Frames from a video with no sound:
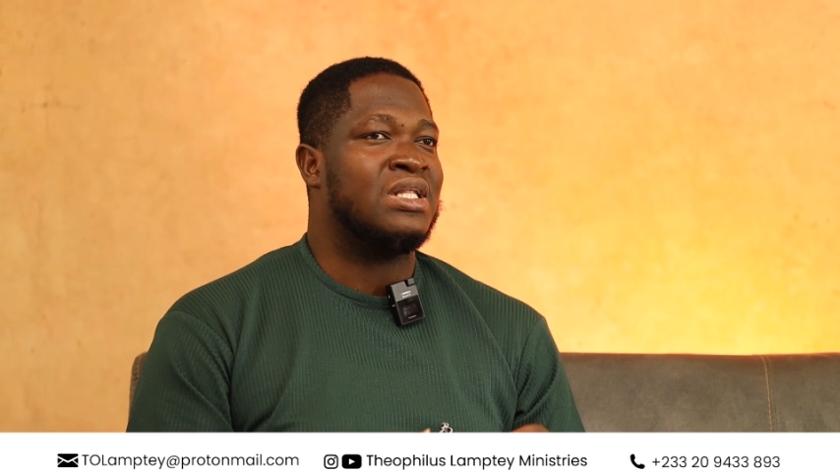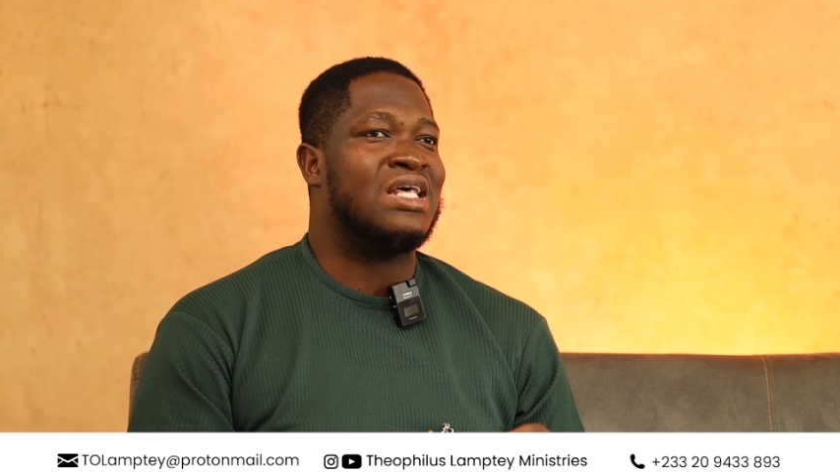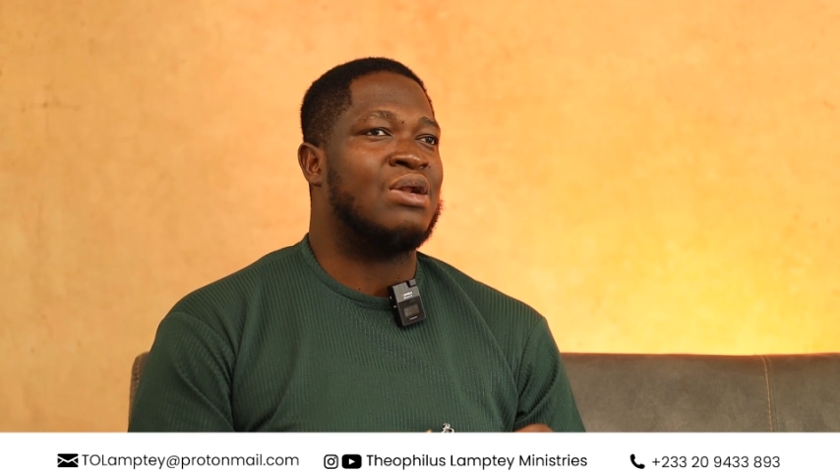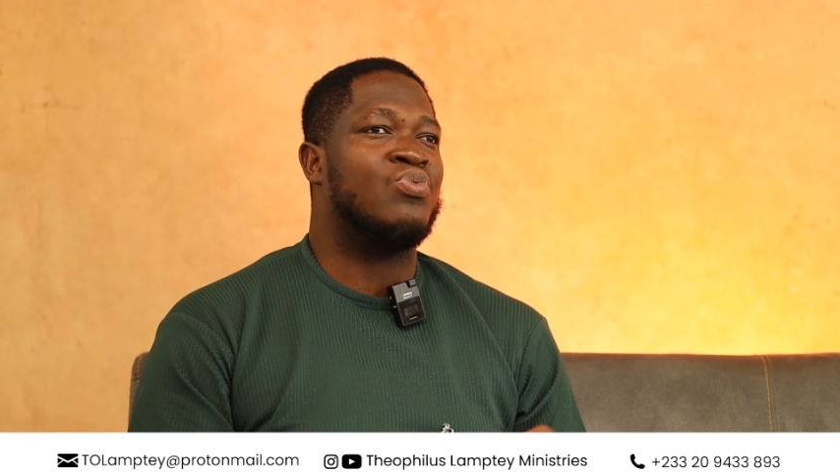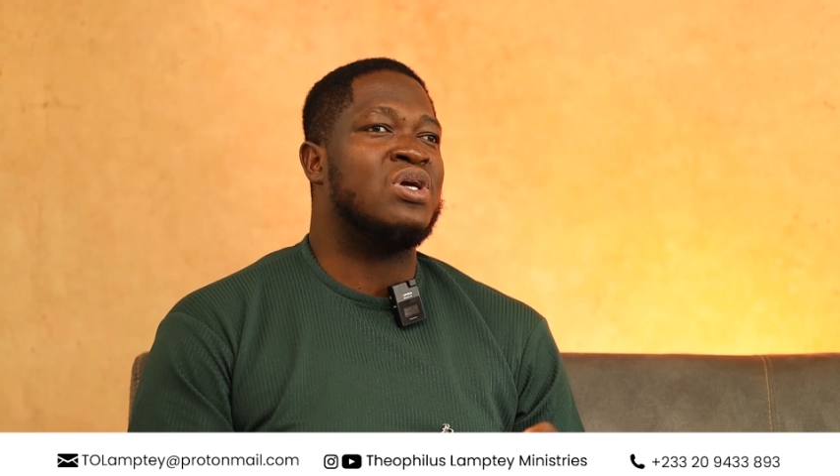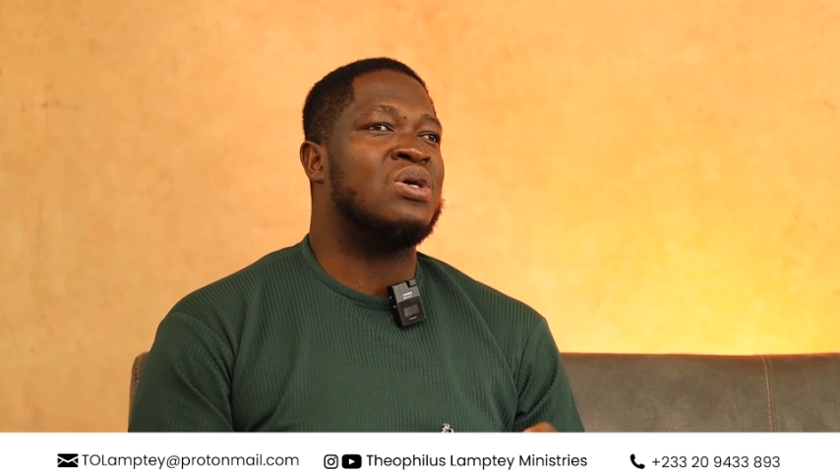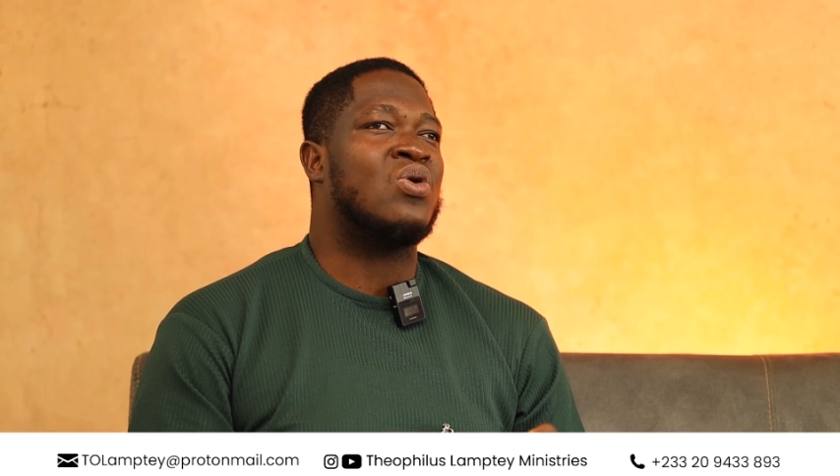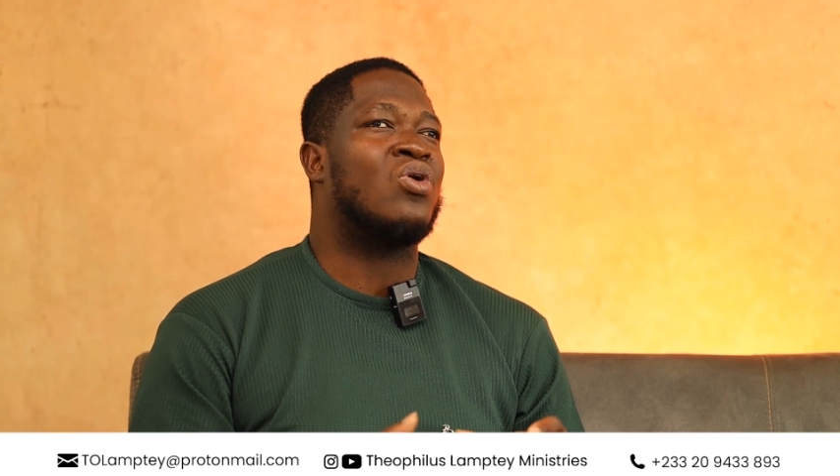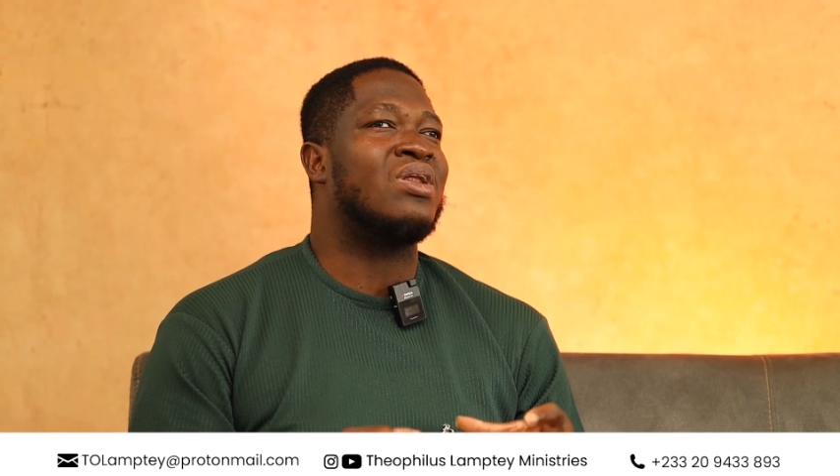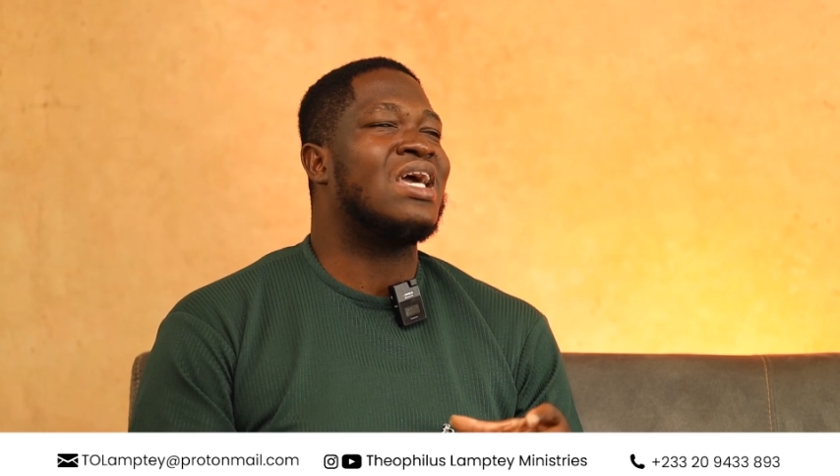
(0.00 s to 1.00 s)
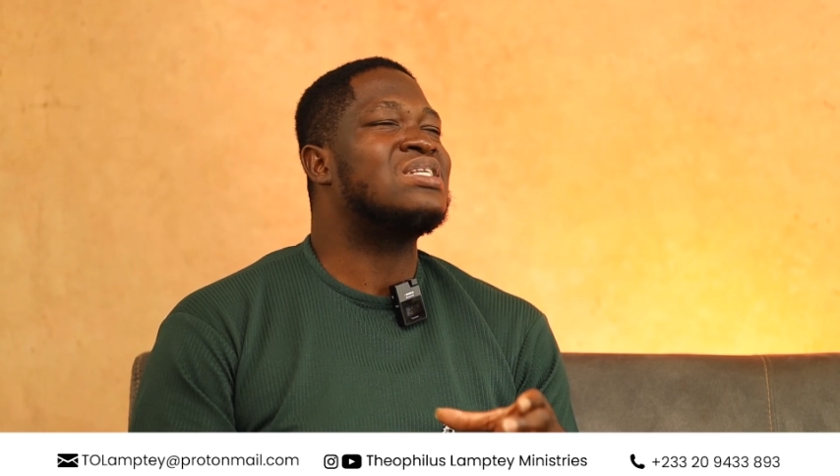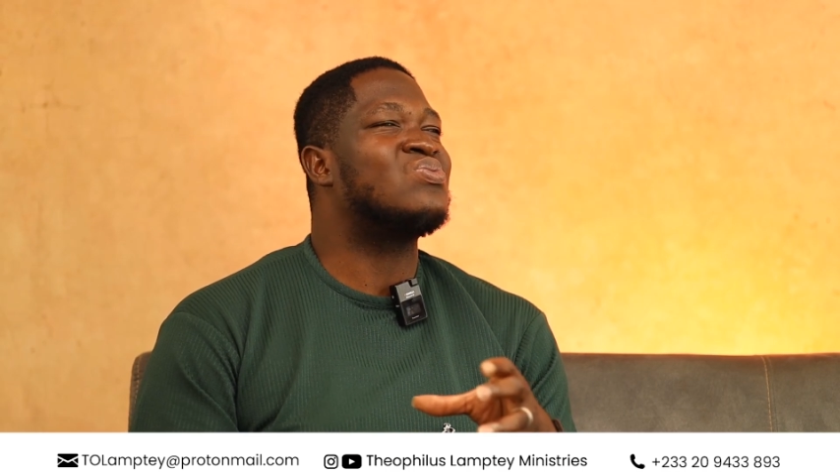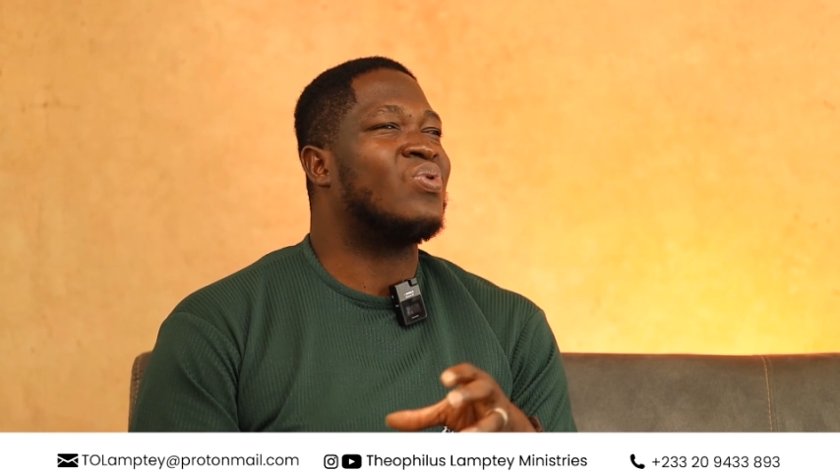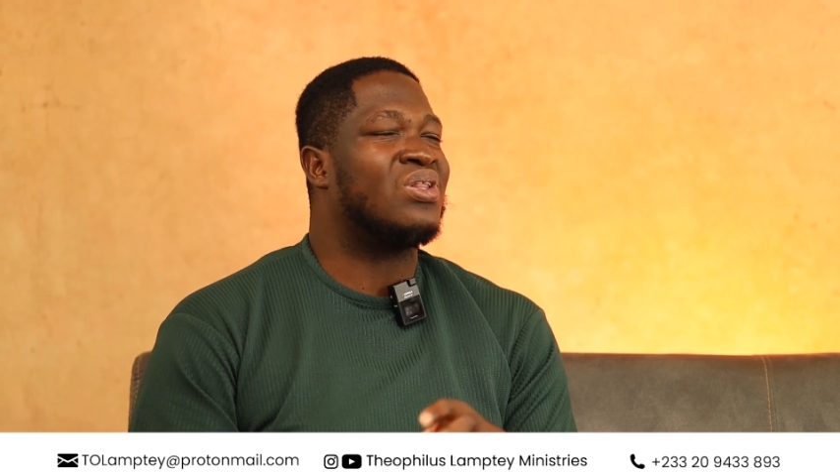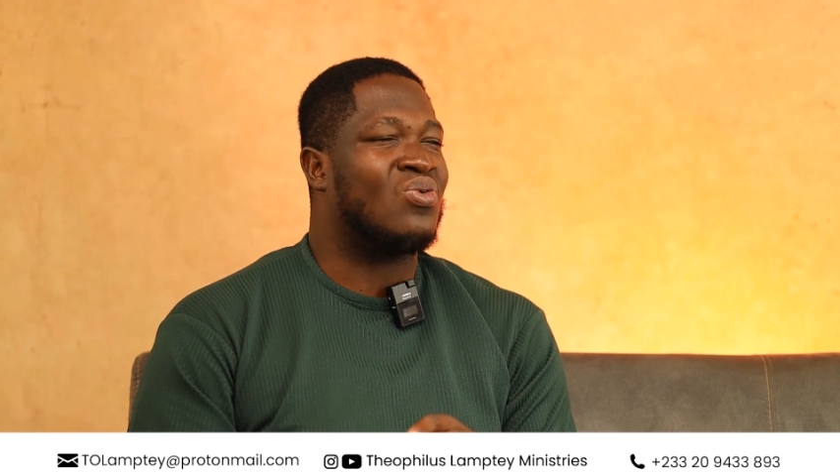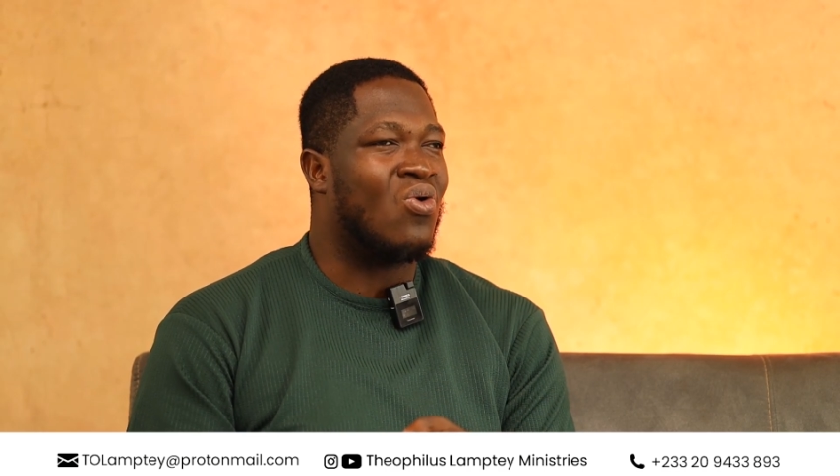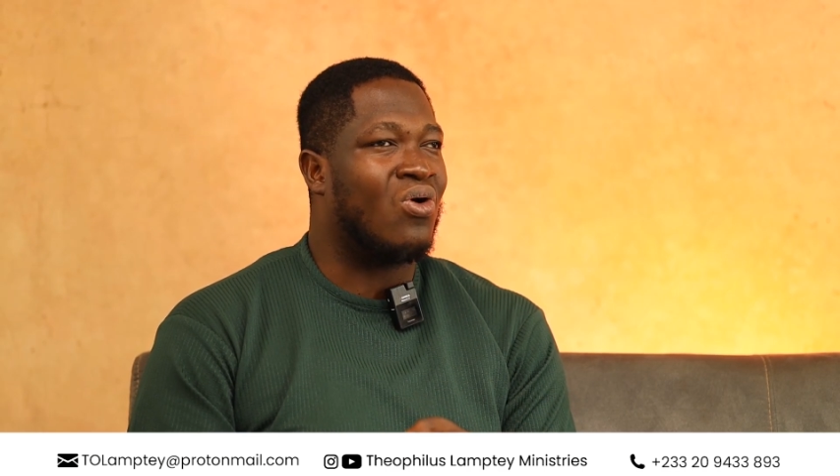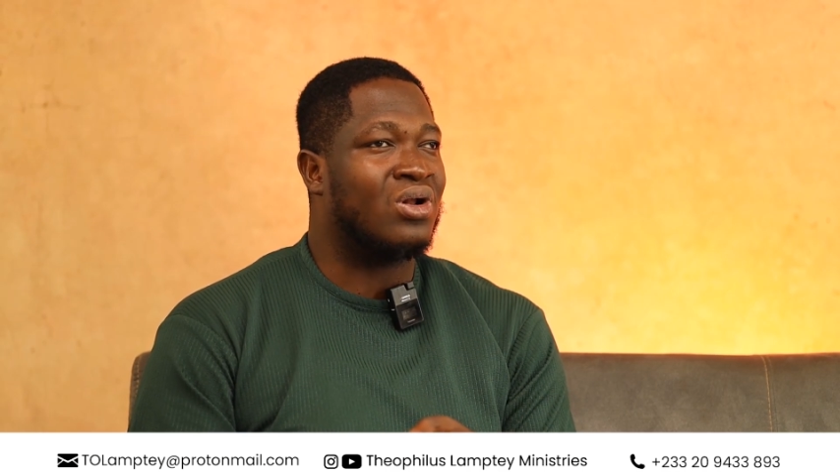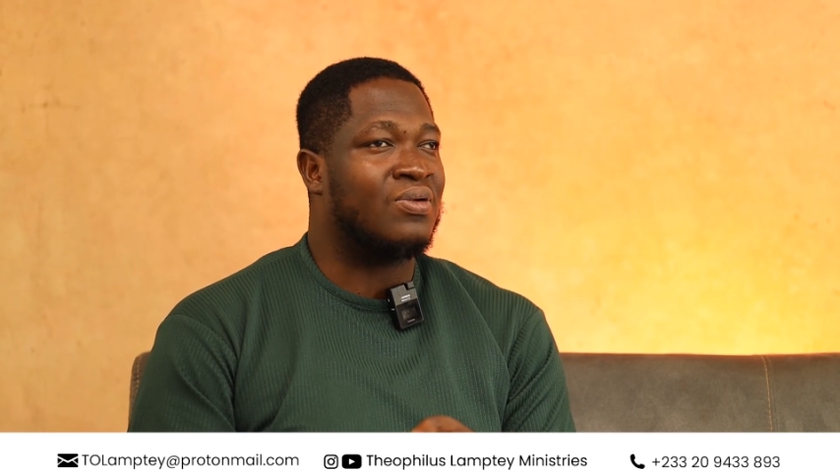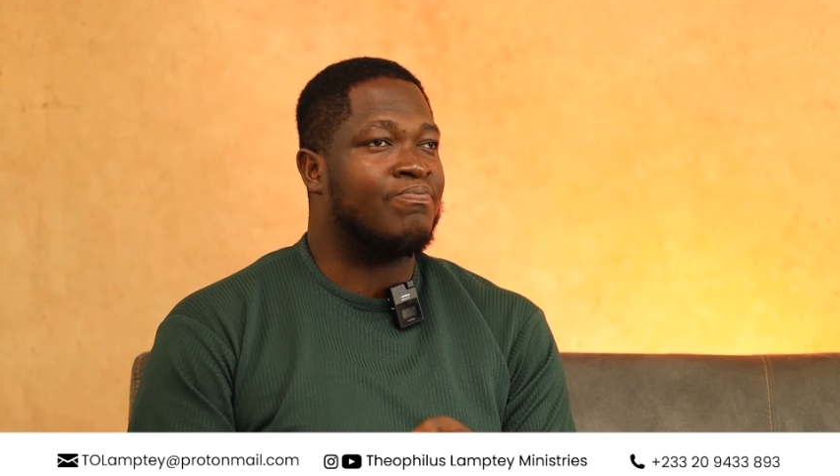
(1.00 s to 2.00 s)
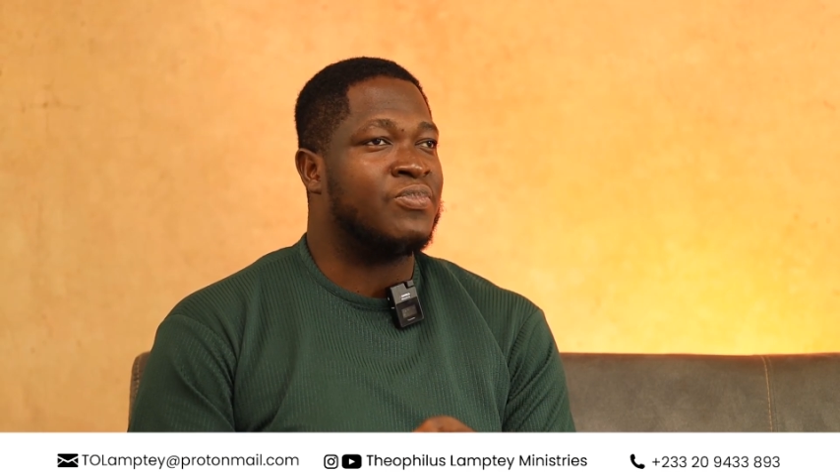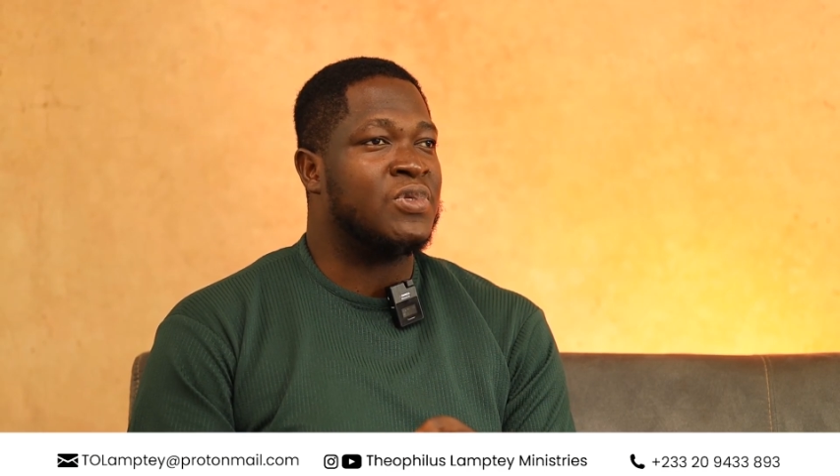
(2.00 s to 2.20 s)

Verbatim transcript: that we connect with God